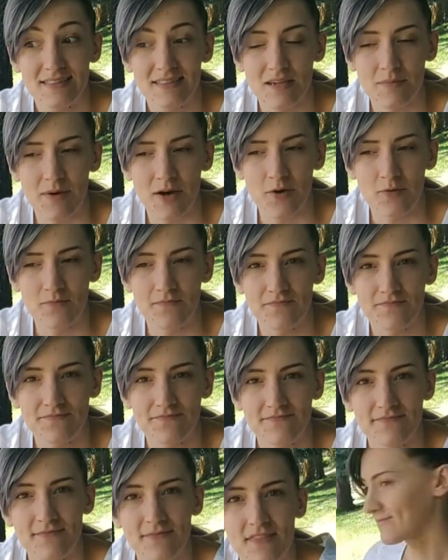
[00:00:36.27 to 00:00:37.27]
Somehow.
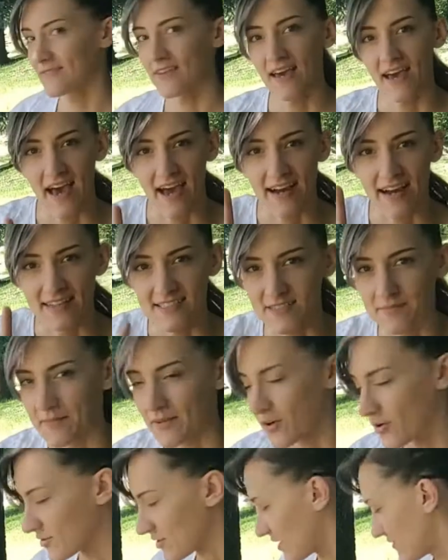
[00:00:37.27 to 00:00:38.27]
I got
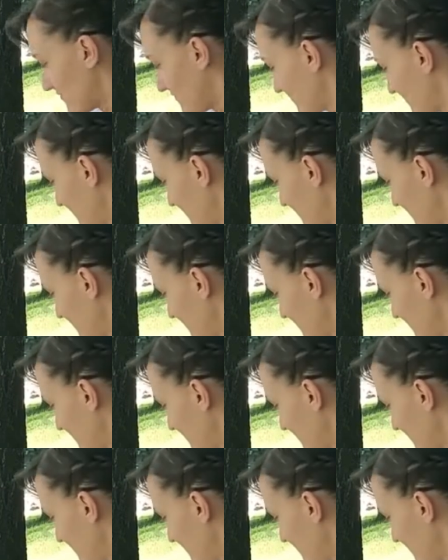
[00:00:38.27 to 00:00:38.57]
something, hold on.